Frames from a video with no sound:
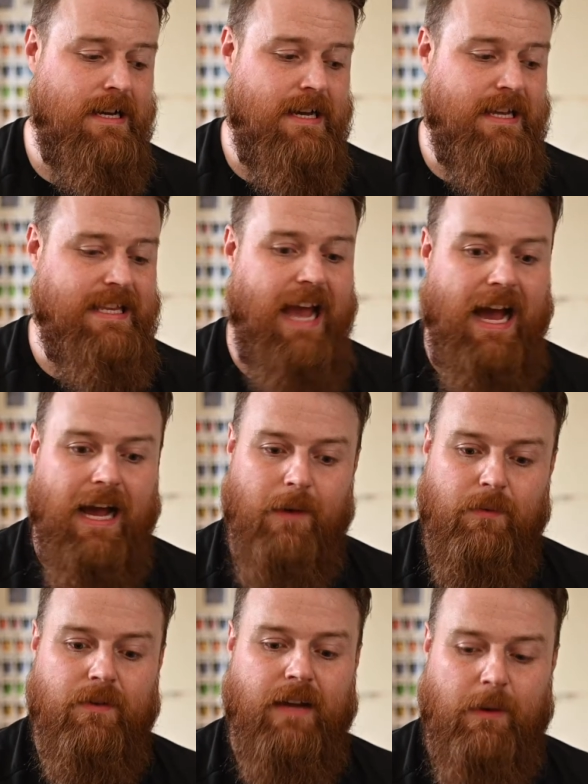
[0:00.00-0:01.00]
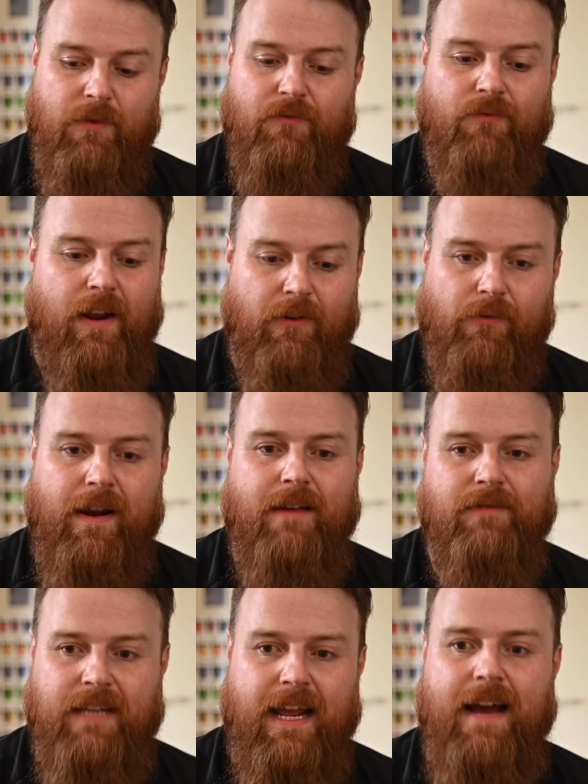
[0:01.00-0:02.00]
yeah, I would run
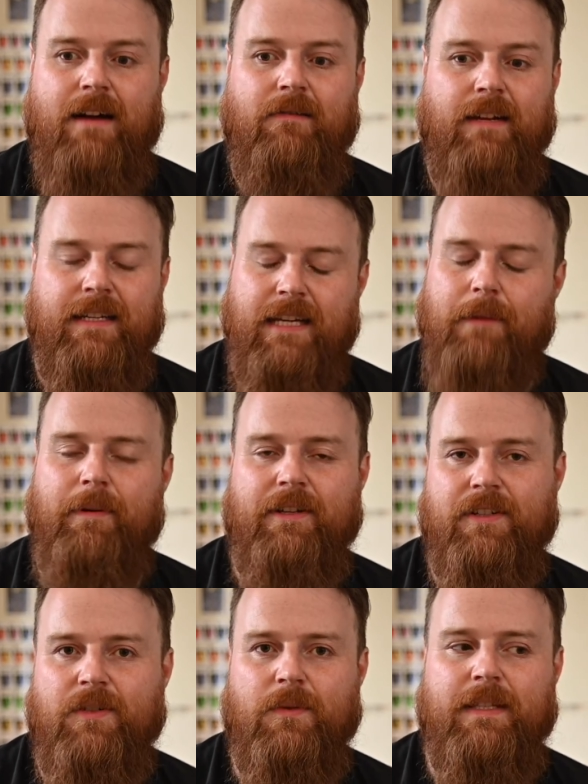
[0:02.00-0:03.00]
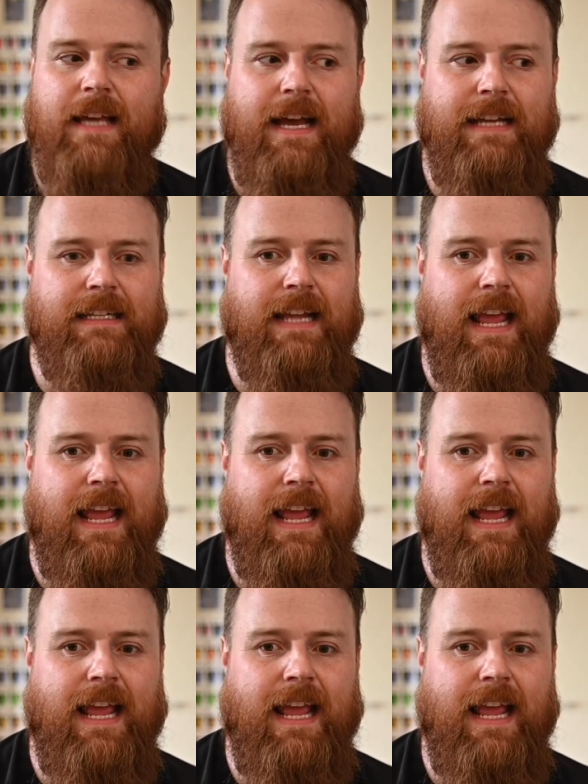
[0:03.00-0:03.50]
around town and take pictures with that,